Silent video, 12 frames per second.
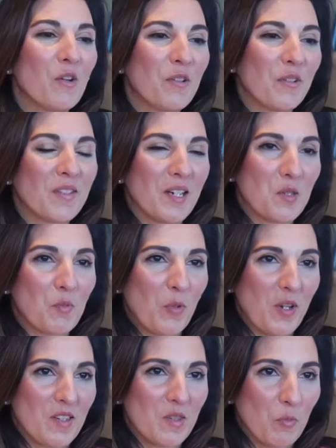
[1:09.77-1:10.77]
Orient
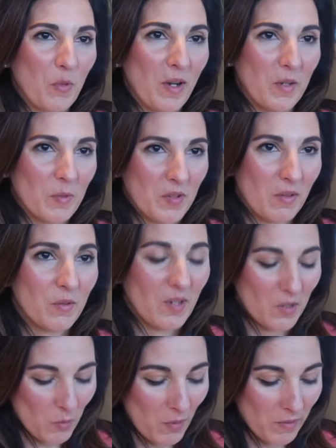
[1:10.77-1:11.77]
Express brand? Because I know
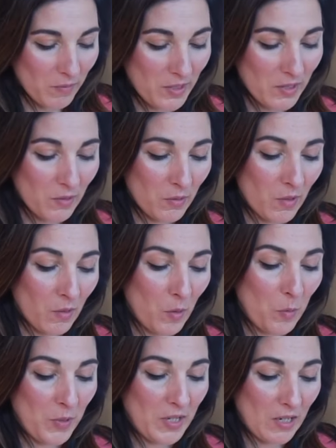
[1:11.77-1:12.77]
that's one where you are
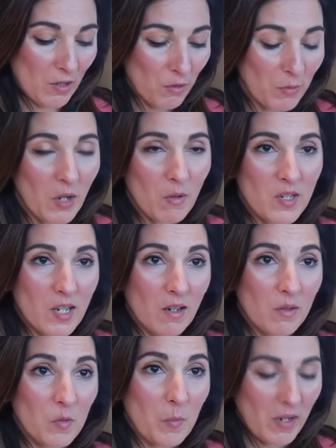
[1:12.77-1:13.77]
opening three
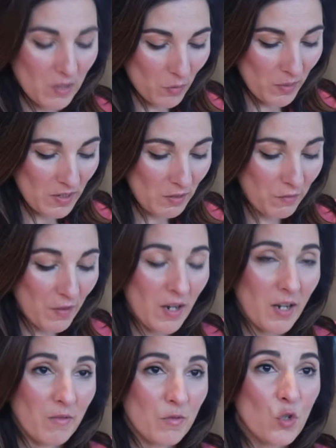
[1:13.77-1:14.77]
hotels by
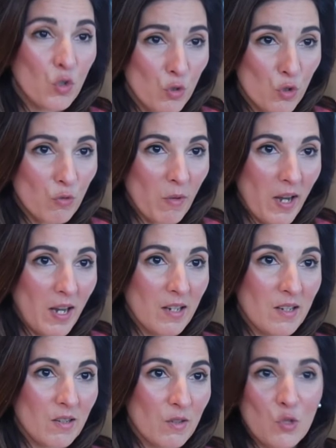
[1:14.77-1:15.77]
25, two
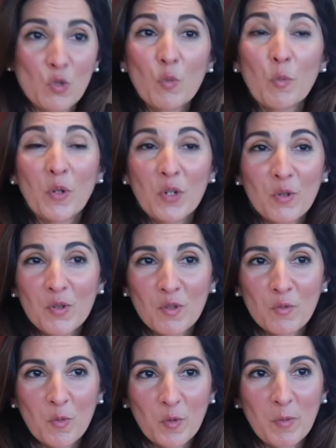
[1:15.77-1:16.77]
trains, super yachts.
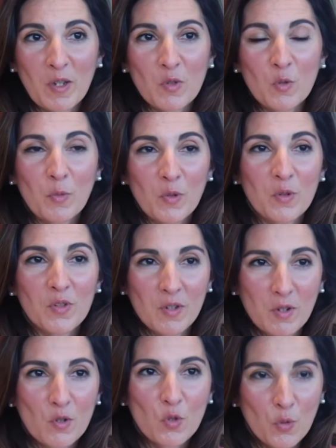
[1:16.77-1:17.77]
If we wrote about super yachts,
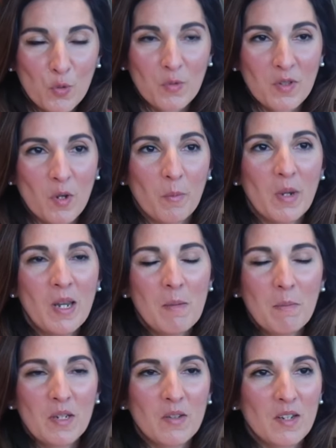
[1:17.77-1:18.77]
and talked to some
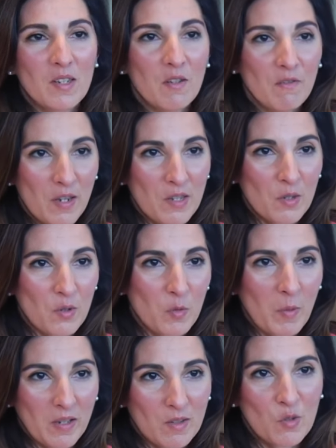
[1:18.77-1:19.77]
Middle East investors
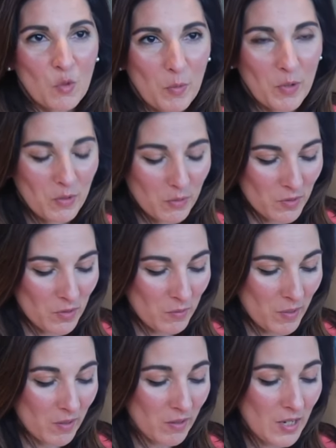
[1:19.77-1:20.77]
about super yachts
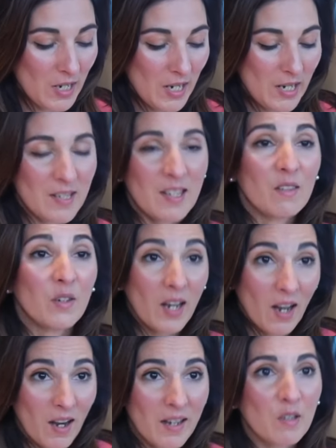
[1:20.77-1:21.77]
as well. Is that the
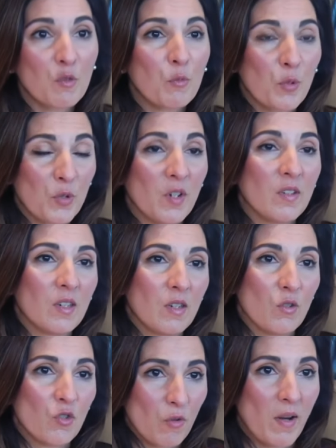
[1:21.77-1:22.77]
kind of product that
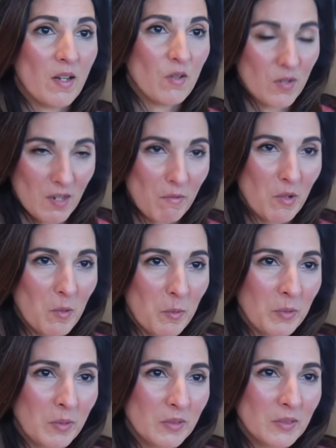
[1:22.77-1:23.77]
you're trying to develop?